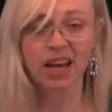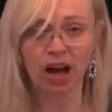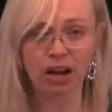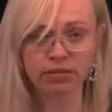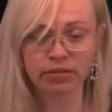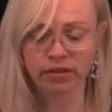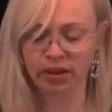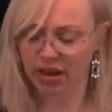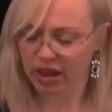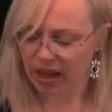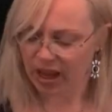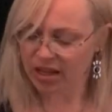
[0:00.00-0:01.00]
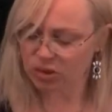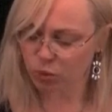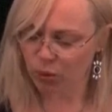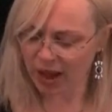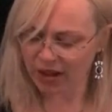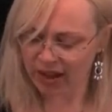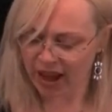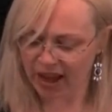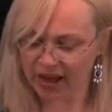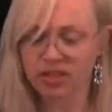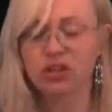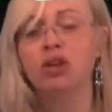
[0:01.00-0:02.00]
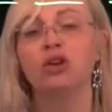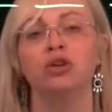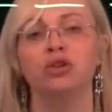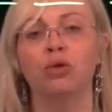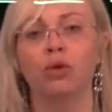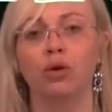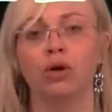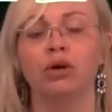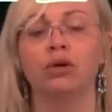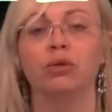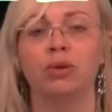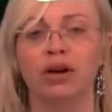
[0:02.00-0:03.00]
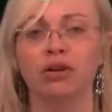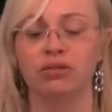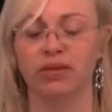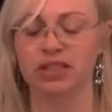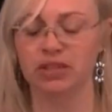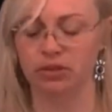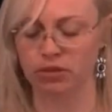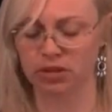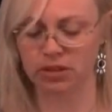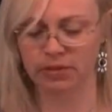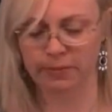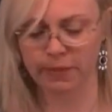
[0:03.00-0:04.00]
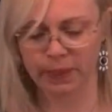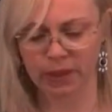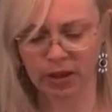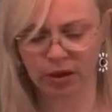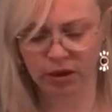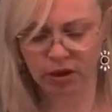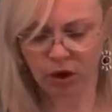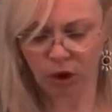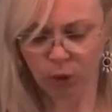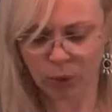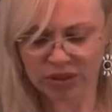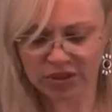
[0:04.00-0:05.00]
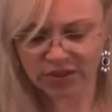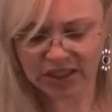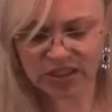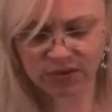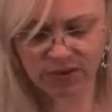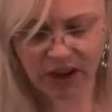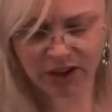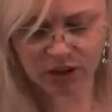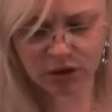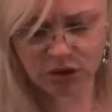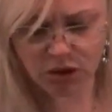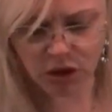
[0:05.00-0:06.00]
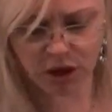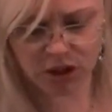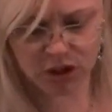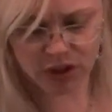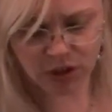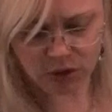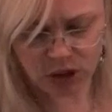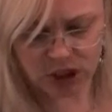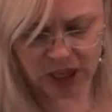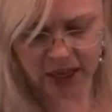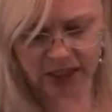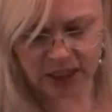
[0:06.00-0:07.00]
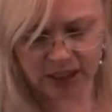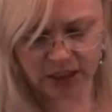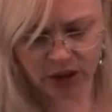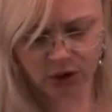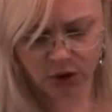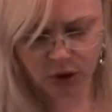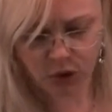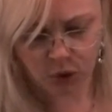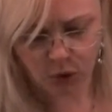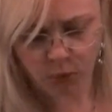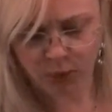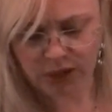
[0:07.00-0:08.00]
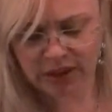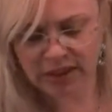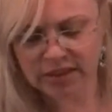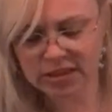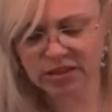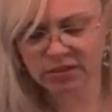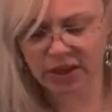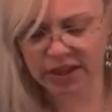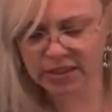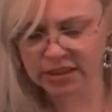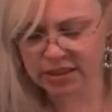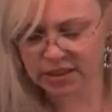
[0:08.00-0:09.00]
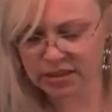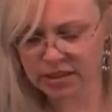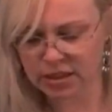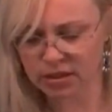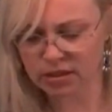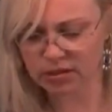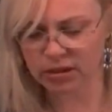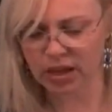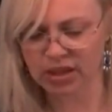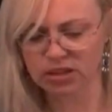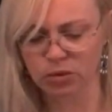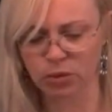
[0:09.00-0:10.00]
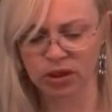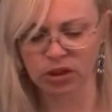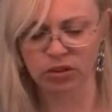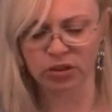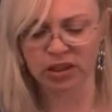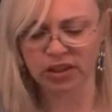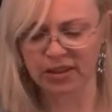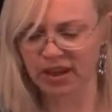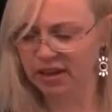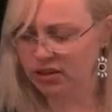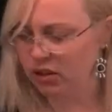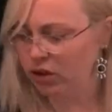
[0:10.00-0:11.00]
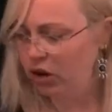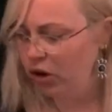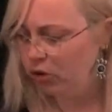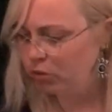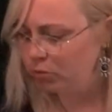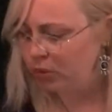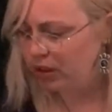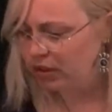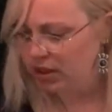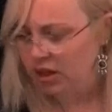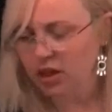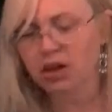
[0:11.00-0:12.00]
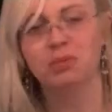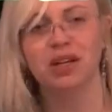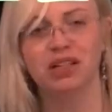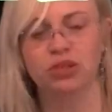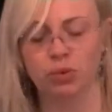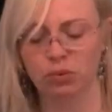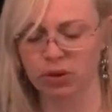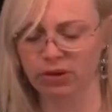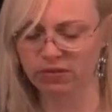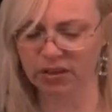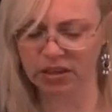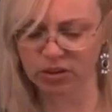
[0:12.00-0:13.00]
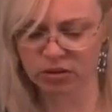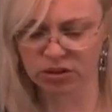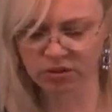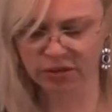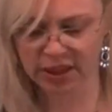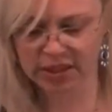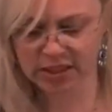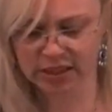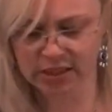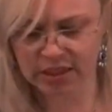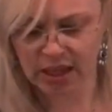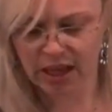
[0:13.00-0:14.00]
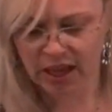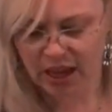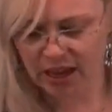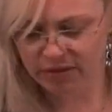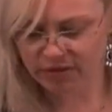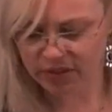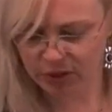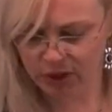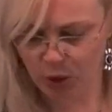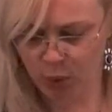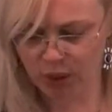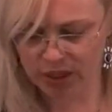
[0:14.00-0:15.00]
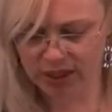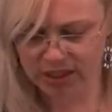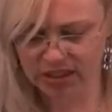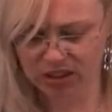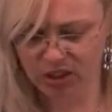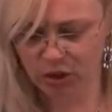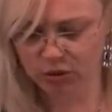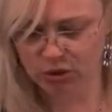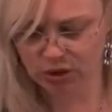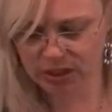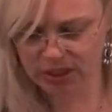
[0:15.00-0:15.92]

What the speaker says: cuff, as well as your greater vessels. What device values are associated with these devices? Okay, so we're going to look at that in the code book because we want to find those devices and figure out what codes are